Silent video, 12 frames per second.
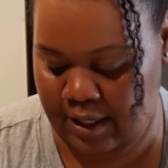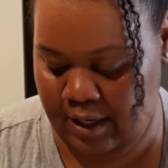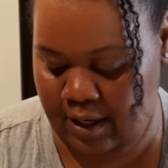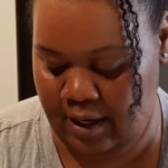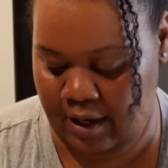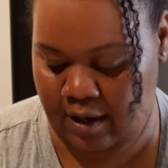
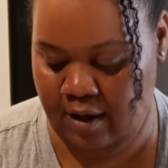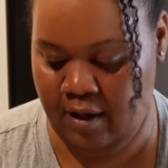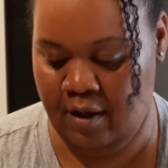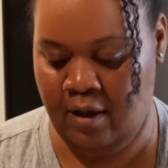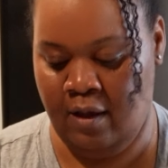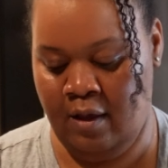get
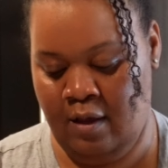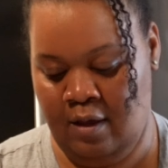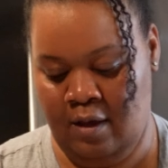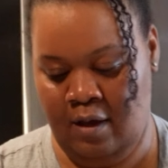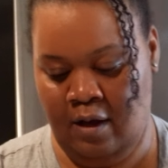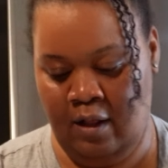
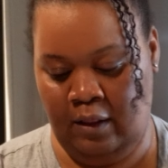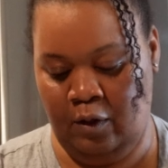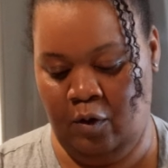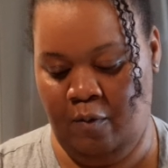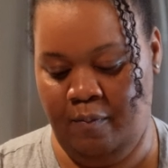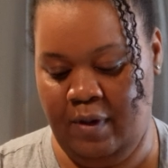a
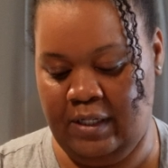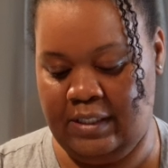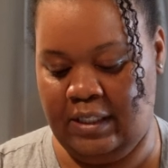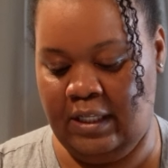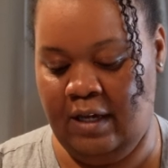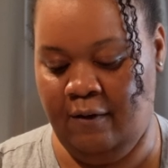little
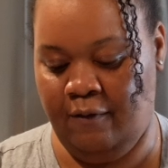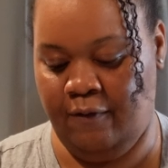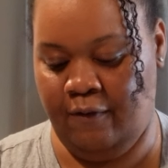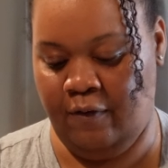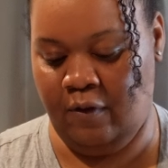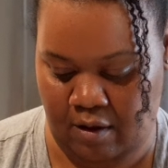mint
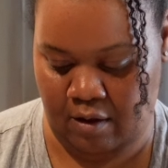leaf